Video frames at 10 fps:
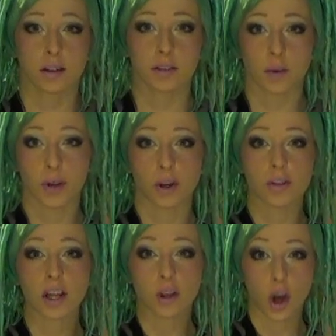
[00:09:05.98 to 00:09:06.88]
So I know
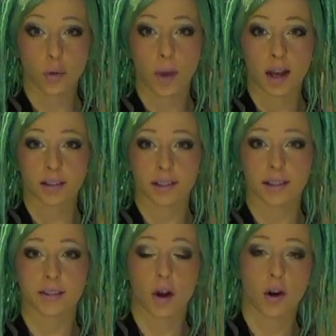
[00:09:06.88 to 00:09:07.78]
that long
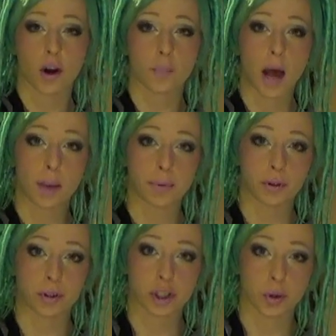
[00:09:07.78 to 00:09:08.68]
boxes are a
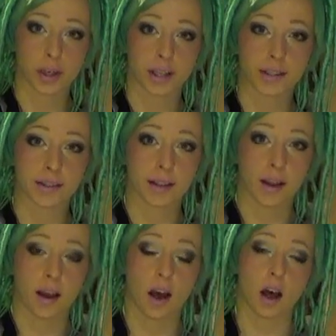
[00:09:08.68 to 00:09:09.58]
popular choice
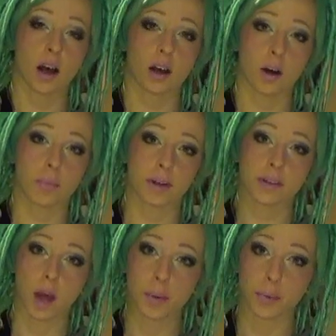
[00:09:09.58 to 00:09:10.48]
amongst
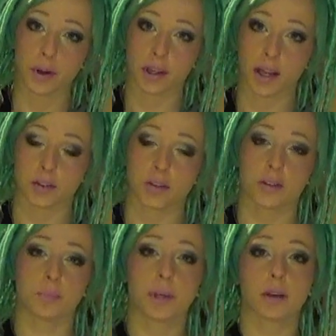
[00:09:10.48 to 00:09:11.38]
comic book
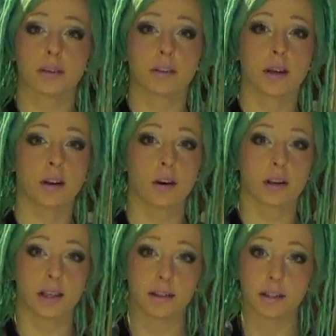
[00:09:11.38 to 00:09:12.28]
collectors because they are
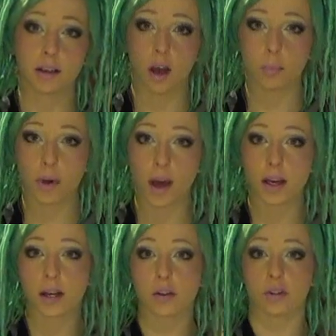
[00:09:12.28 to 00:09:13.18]
easy to come
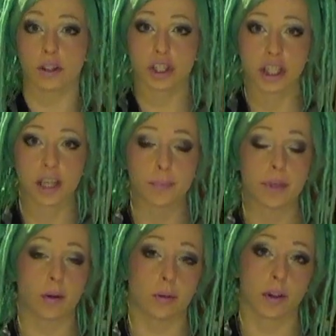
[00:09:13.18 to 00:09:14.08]
by, they're very cheap,
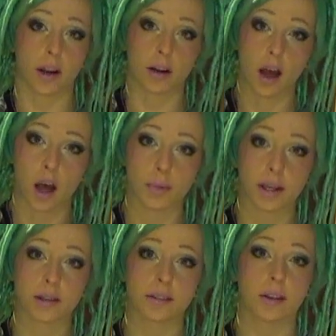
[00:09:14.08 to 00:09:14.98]
they hold a lot of
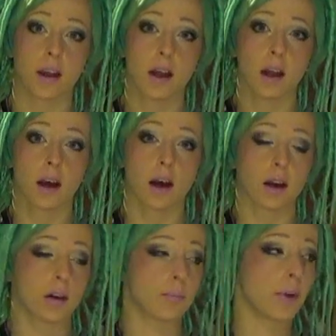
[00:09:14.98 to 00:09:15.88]
comics.
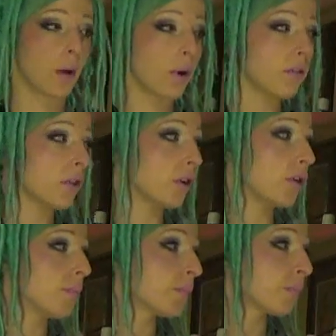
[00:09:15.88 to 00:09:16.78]

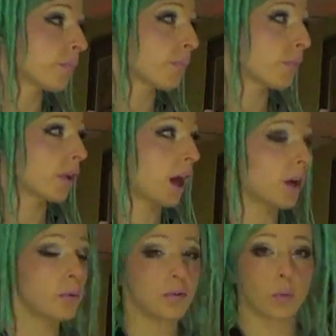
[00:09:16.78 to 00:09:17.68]
However, I
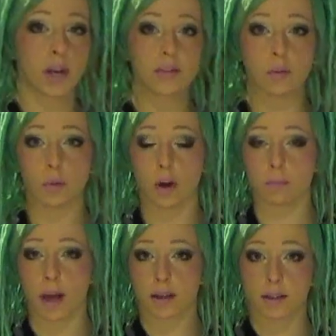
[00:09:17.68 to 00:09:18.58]
moved away from long
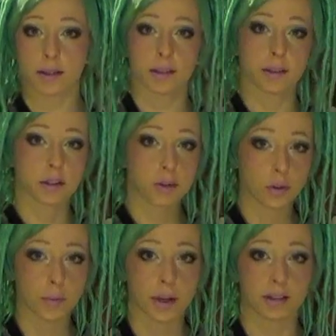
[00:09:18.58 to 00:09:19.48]
boxes and to the
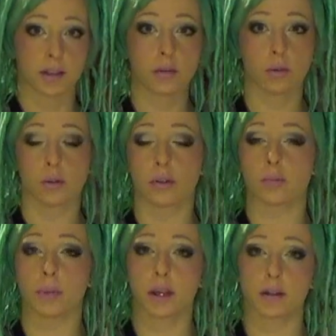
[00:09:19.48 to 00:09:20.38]
magazine holders
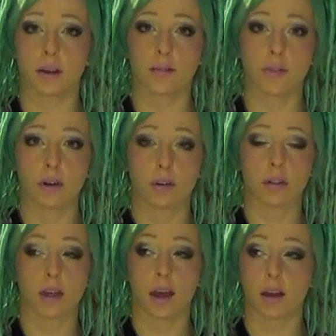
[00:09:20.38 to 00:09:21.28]
because I felt
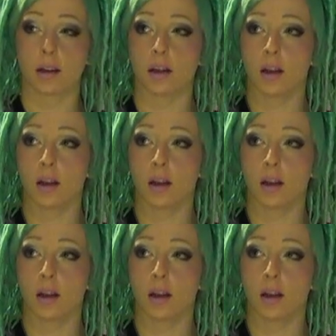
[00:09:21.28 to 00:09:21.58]
that